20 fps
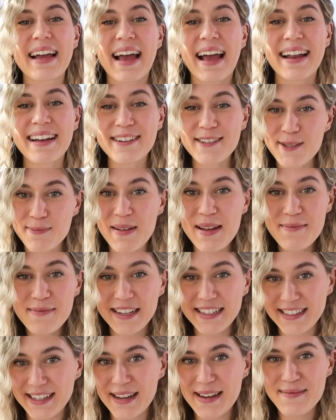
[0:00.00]
And I'll split
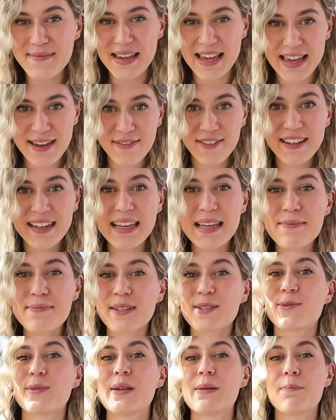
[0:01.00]
my time evenly
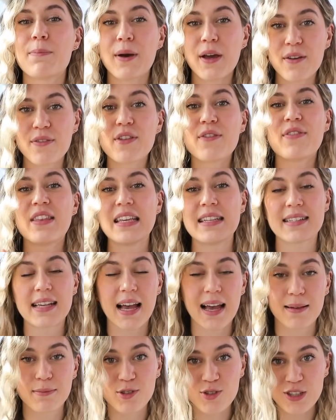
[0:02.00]
between both of these
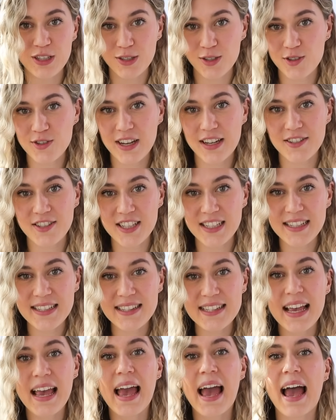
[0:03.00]
hamstring
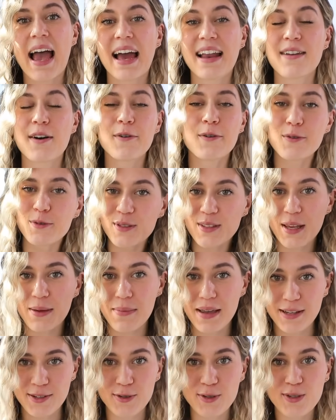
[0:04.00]
stretches, and I'll also
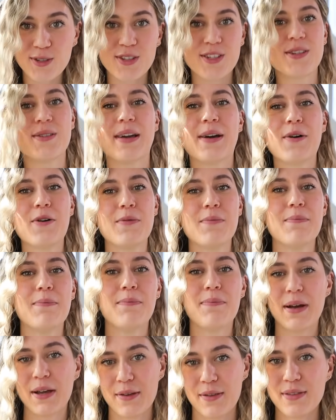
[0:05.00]
make sure to do it on
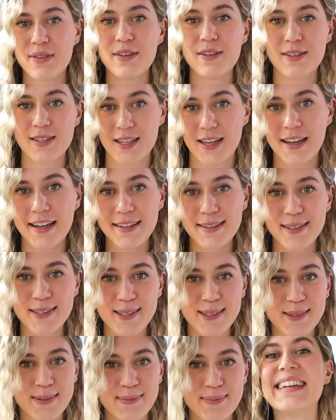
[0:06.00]
both
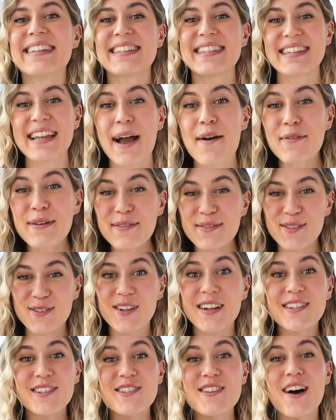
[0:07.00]
sides. So now we've
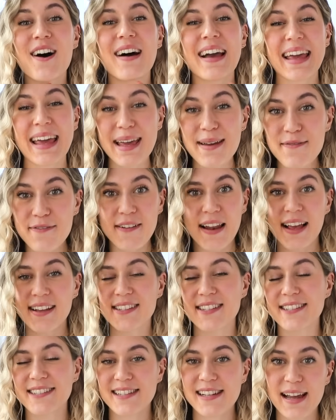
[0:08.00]
stretched our hip
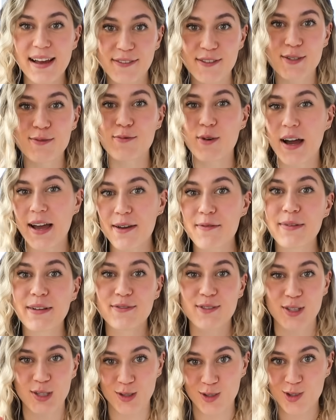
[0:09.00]
flexors left and right with
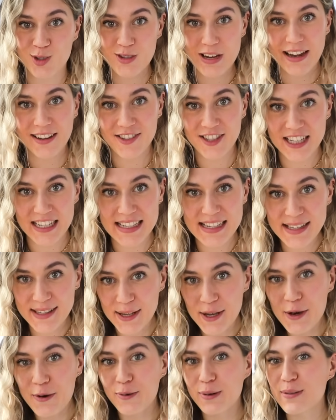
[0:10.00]
two stretches,
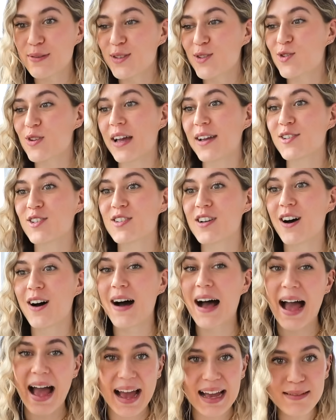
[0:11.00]
we've stretched our
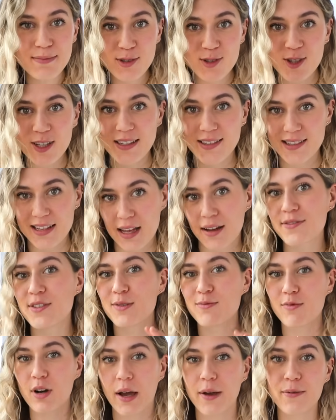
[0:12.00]
hamstrings left
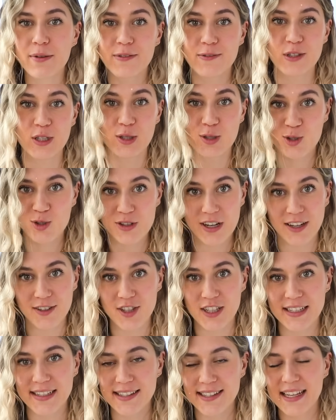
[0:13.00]
and right with two
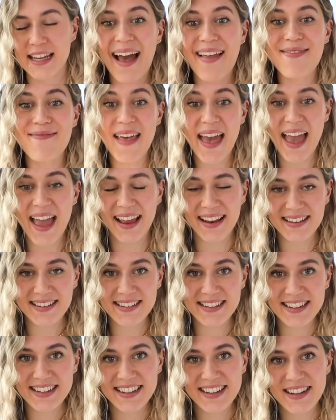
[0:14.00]
stretches, and then